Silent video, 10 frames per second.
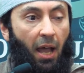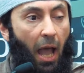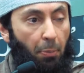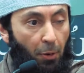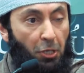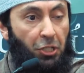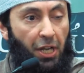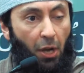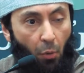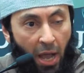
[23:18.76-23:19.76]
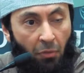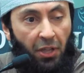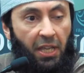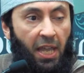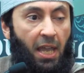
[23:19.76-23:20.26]
A person around
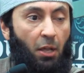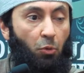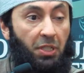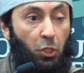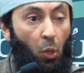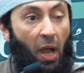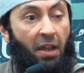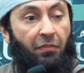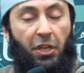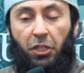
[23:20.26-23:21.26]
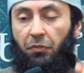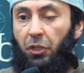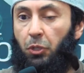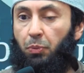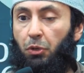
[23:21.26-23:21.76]
the king was so envious of
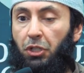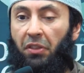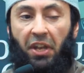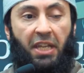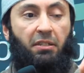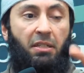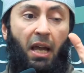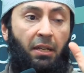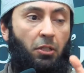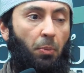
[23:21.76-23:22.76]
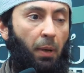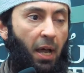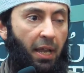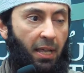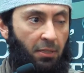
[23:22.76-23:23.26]
this person that he decided to
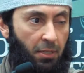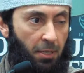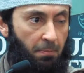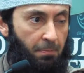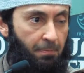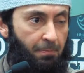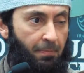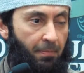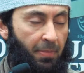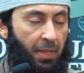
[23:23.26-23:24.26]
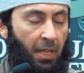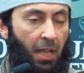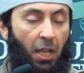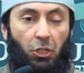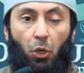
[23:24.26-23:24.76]
plot against him.
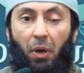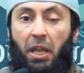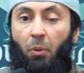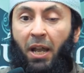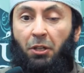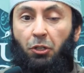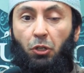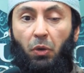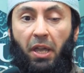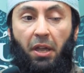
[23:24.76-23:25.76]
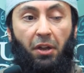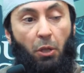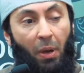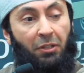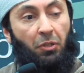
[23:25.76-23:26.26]
So what he wanted to do here,
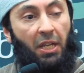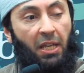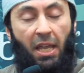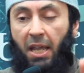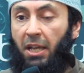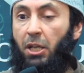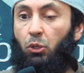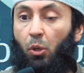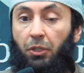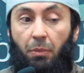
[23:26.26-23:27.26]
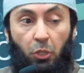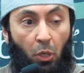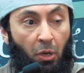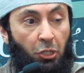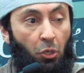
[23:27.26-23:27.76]
he went to the king and he told him,
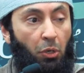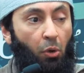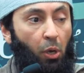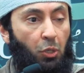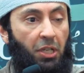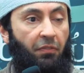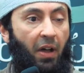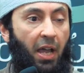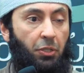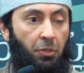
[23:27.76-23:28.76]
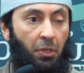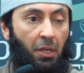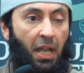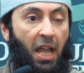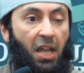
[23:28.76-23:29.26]
so and so your close advisor
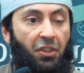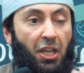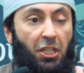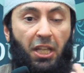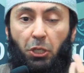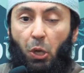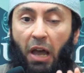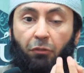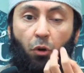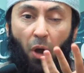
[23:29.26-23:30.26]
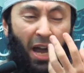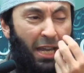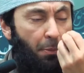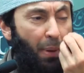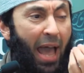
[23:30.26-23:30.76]
thinks that you have
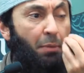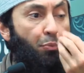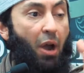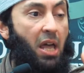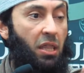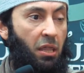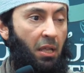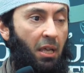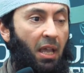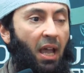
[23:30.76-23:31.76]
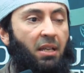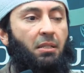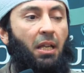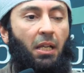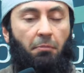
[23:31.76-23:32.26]
chronic bad breath. And
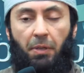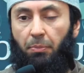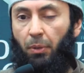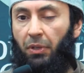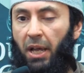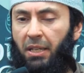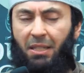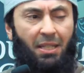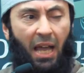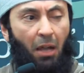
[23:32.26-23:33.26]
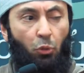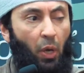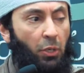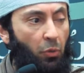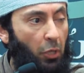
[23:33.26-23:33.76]
he's telling people that. He says, how
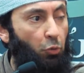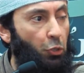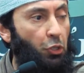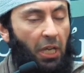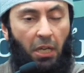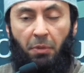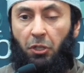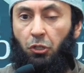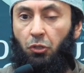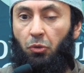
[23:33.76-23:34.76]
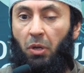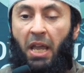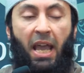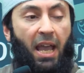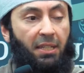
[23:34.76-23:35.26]
do I know that what you're telling me is true?
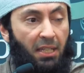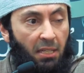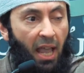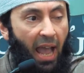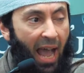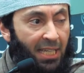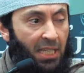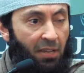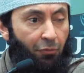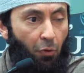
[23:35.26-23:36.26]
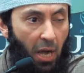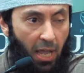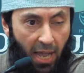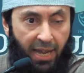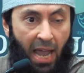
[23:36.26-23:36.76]
He says, ask him for
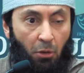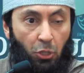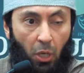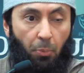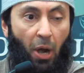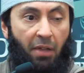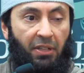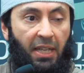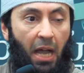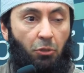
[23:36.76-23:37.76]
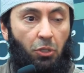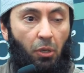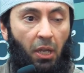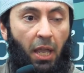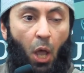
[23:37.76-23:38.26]
a, a counsel, a private
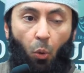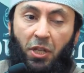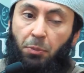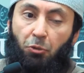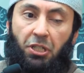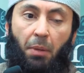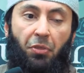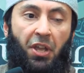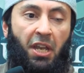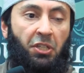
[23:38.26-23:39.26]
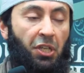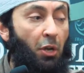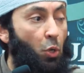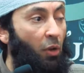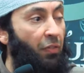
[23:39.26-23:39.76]
counsel. Whisper something in his
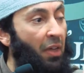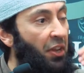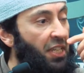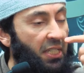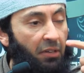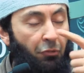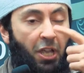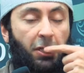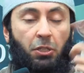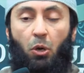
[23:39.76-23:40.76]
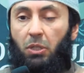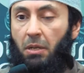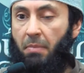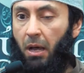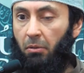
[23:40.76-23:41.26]
ear, you'll find that he's covering his nose
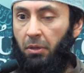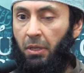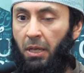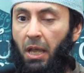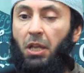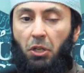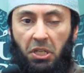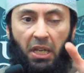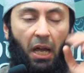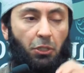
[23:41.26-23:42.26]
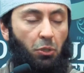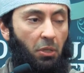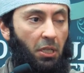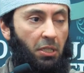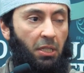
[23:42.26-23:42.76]
and mouth. So he said, I'll
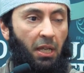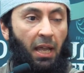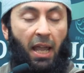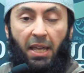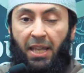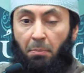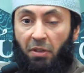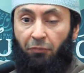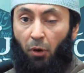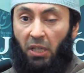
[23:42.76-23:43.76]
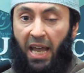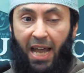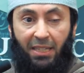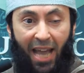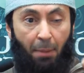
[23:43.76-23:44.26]
do this. Then before
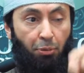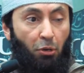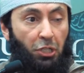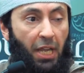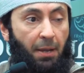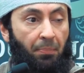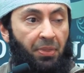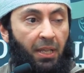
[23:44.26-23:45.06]
that, that person